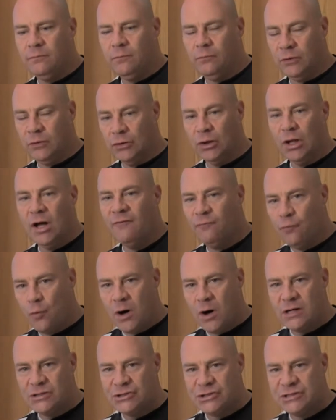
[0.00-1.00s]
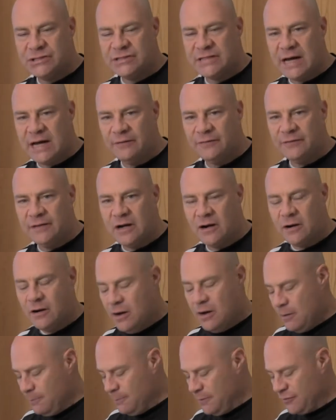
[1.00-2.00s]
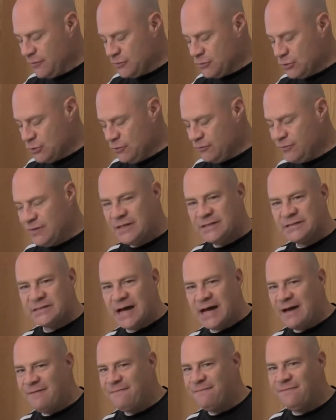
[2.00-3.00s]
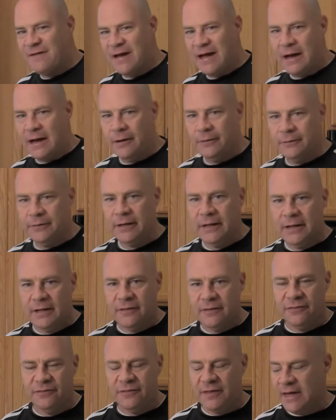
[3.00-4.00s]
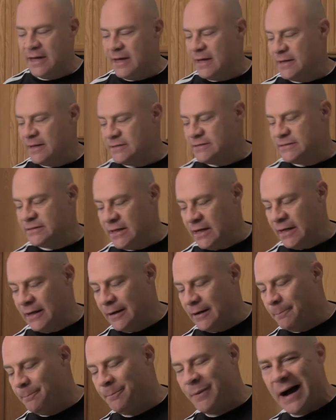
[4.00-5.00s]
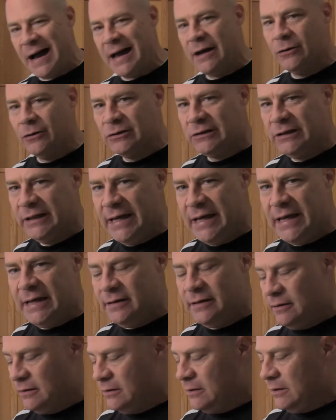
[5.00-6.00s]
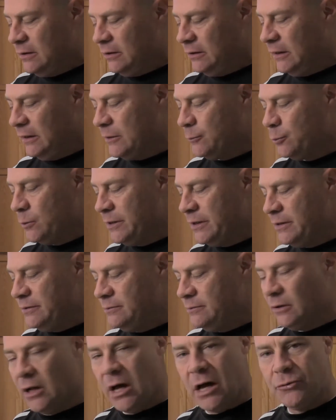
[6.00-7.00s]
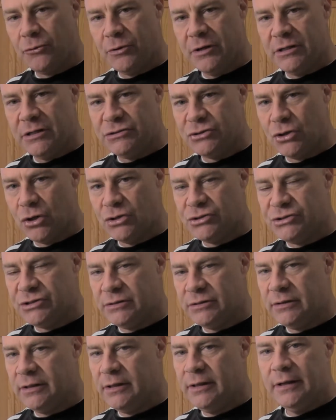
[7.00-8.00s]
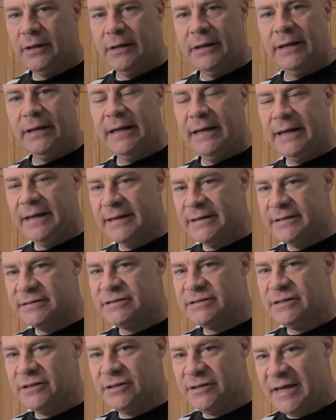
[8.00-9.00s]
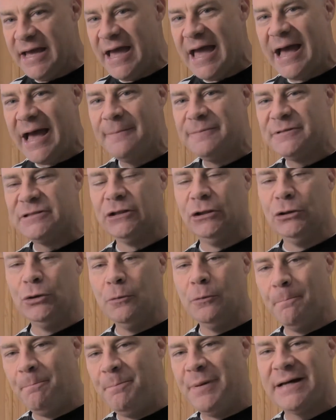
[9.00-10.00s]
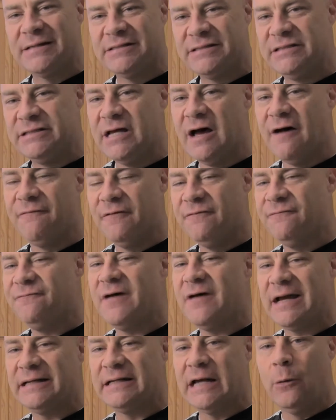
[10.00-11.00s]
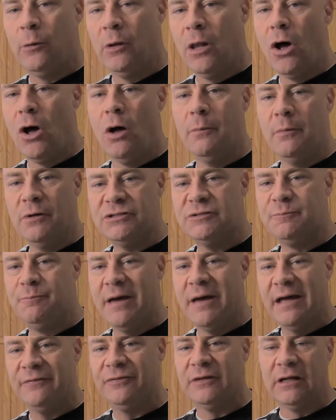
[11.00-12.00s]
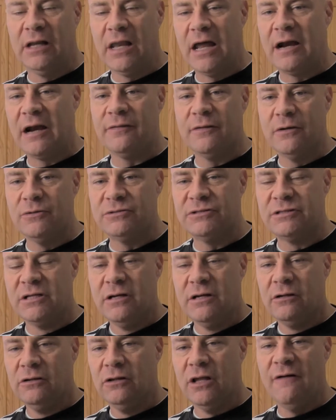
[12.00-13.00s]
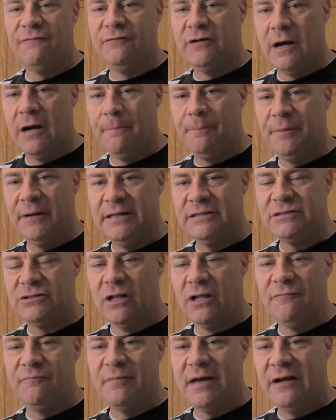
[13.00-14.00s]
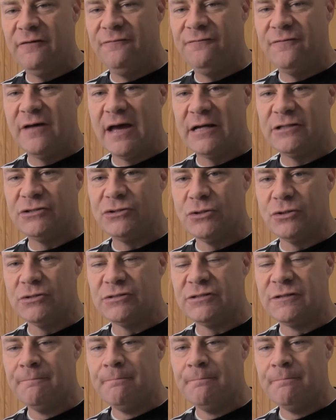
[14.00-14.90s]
glove washes out there, but the truth is I found that BioClean liquid laundry detergent is the absolute best stuff. In fact, I will almost bet that a lot of those glove companies, glove manufacturers,